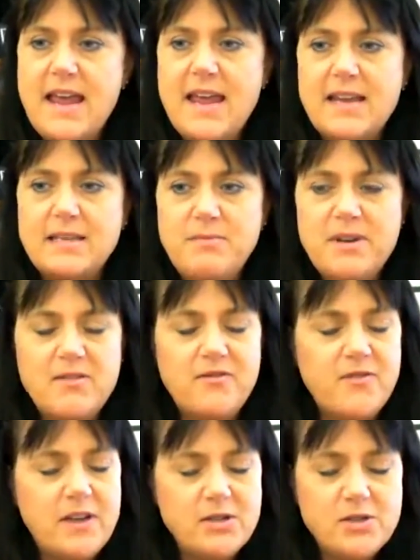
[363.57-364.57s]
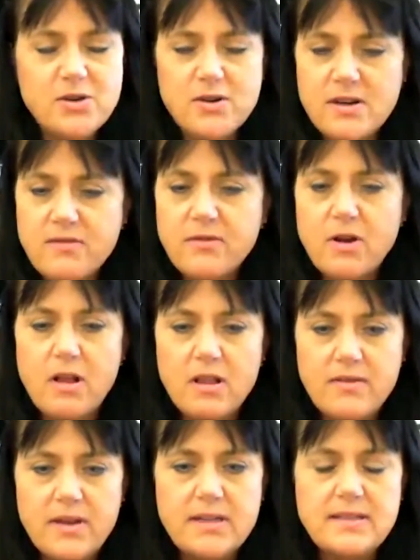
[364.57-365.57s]
It's been a fun journey for all
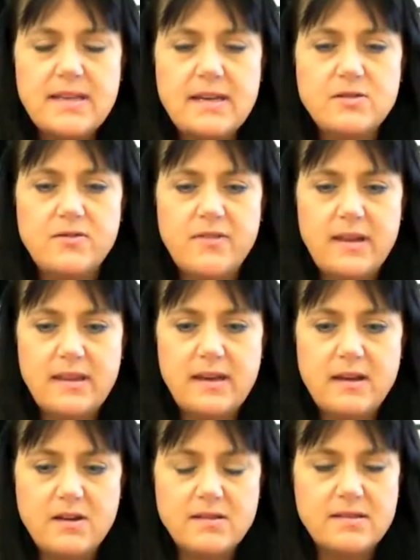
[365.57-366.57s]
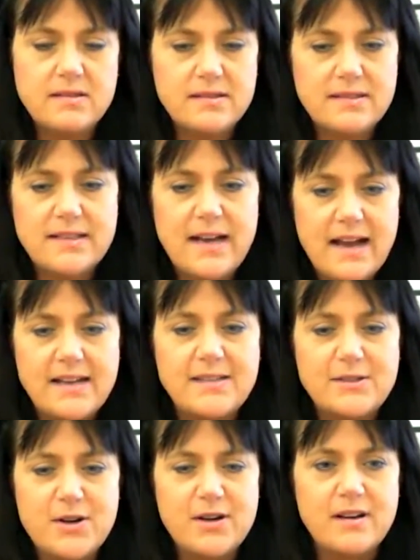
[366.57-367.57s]
of us. Things are finally kind of
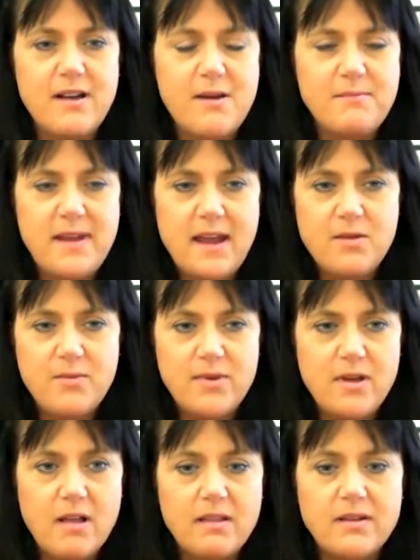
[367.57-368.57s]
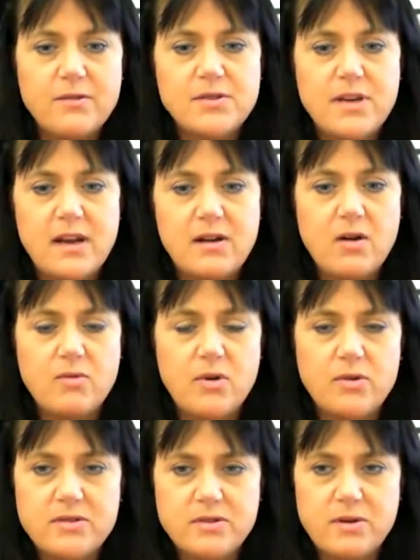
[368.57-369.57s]
starting to calm down, and we all understand our
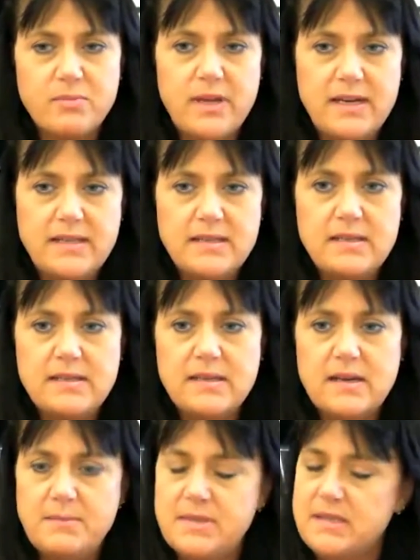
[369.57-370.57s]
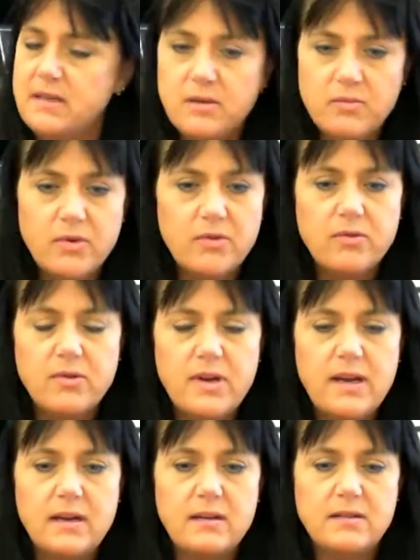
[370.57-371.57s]
roles and our places. And I'm still in
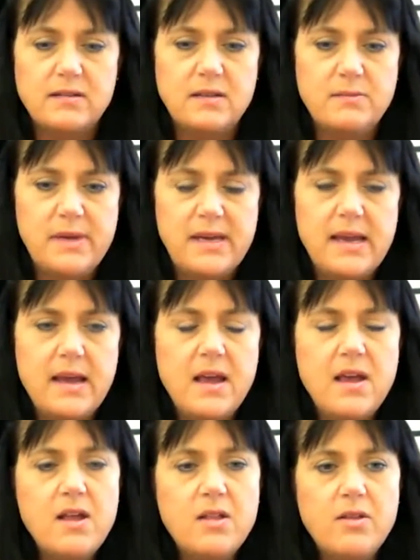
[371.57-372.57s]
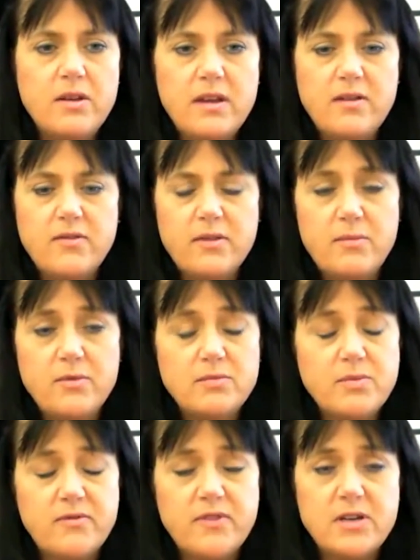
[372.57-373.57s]
recruiting, and I'll still be looking for the
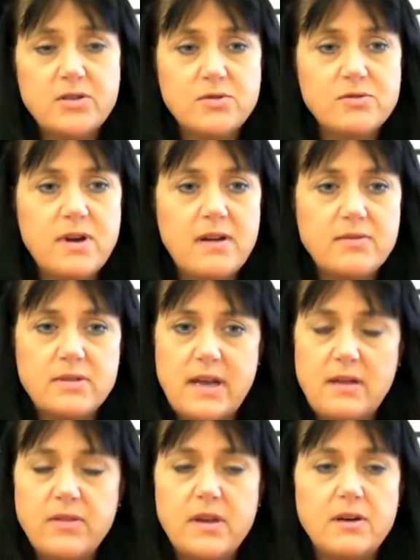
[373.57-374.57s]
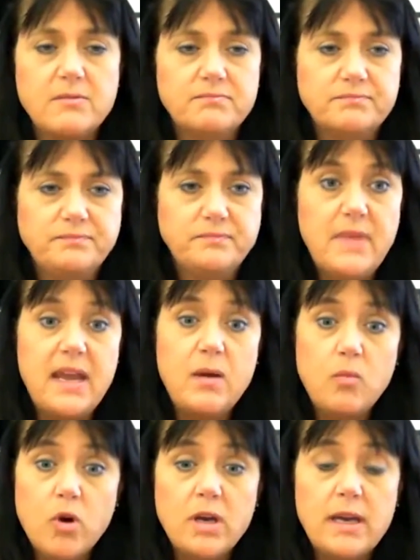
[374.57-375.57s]
most professional drivers out there
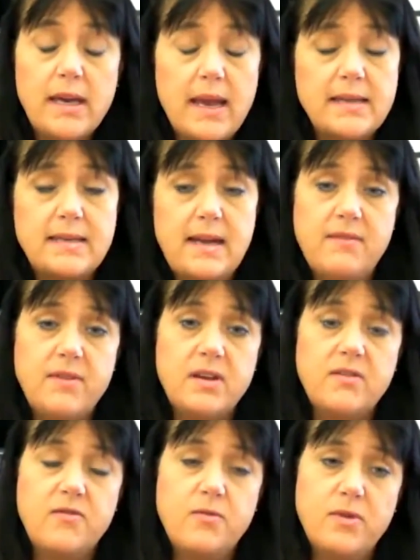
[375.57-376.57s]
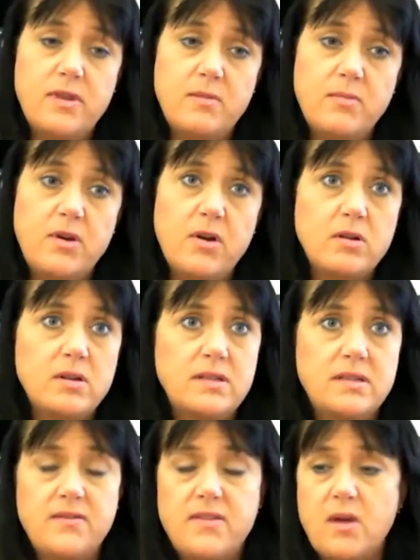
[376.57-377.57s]
and working as an advocate for them,
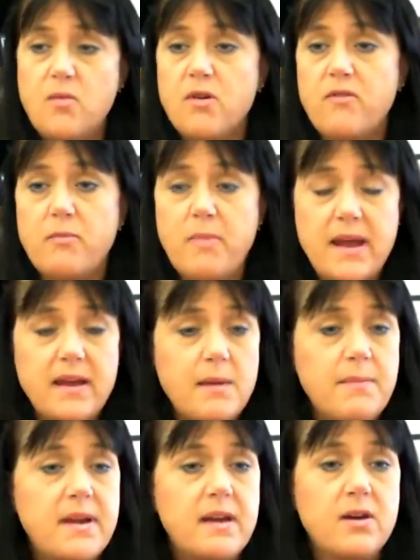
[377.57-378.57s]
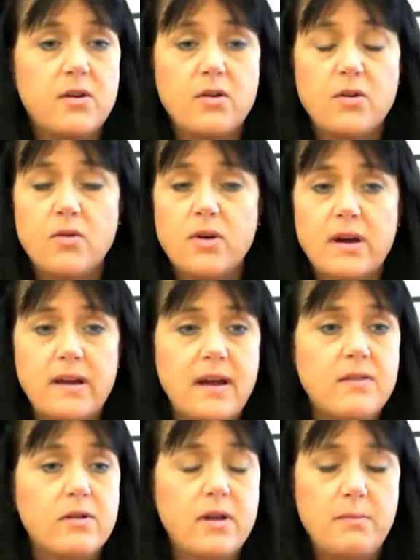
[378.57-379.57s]
regardless if they work for my company or any
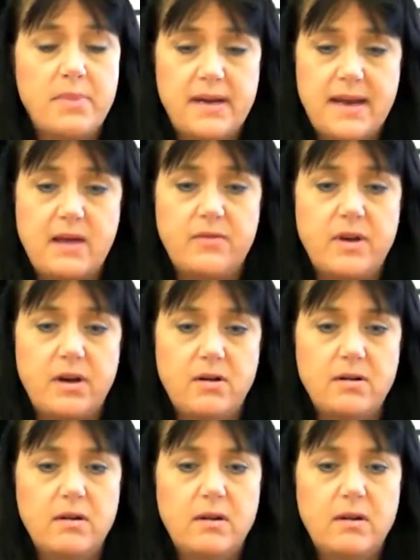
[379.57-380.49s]
other company out there.